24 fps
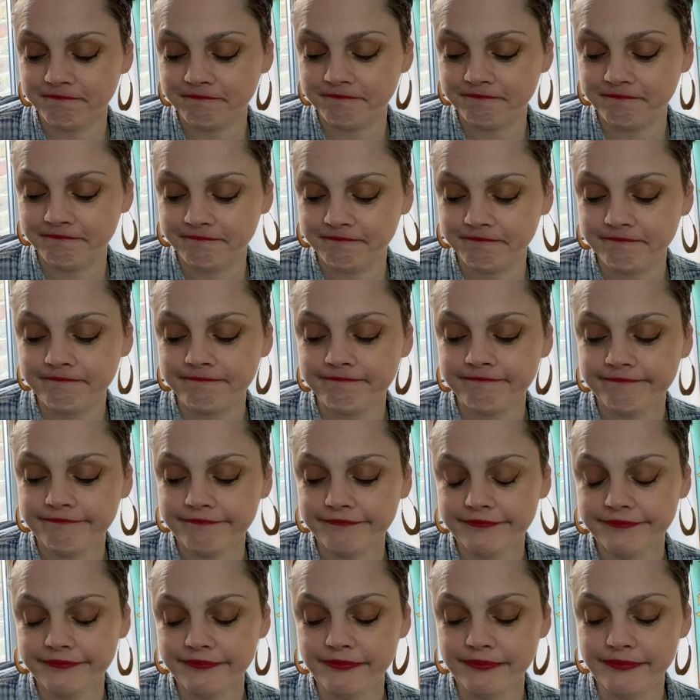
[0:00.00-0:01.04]

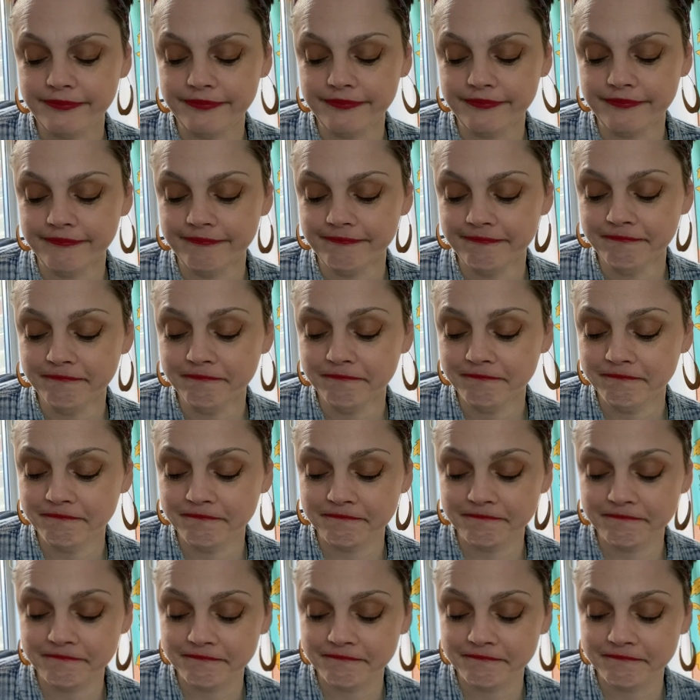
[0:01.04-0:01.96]
(silence)